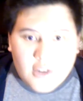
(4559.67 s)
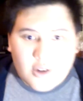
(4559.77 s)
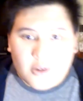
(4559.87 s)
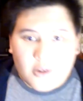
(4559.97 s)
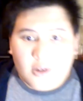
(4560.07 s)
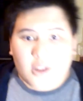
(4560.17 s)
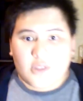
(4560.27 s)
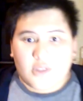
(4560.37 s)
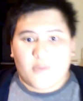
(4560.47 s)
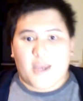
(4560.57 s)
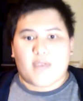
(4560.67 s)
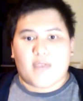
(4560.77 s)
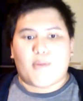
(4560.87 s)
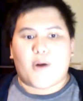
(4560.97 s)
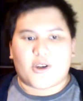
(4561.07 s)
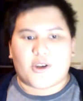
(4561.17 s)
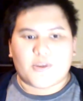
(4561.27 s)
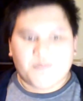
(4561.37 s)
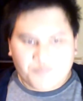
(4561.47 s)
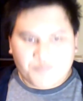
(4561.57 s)
eager to pick him
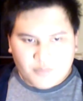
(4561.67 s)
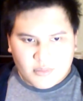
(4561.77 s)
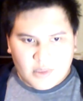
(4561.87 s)
apart.